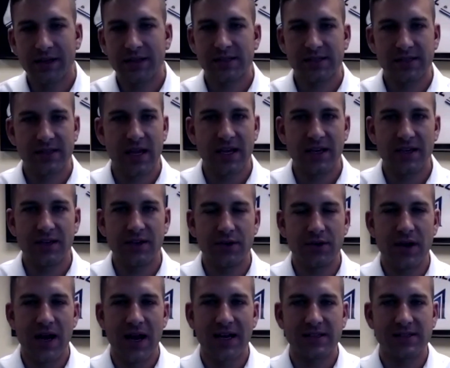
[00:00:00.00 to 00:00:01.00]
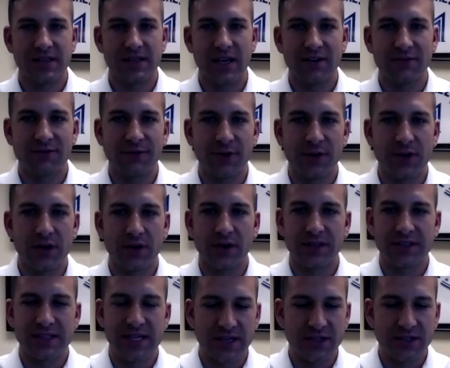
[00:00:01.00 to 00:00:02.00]
thank you guys again for your
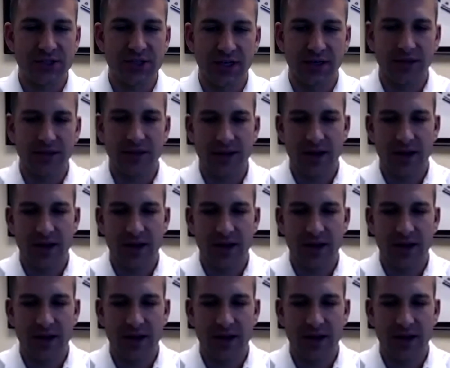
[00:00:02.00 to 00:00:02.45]
attention.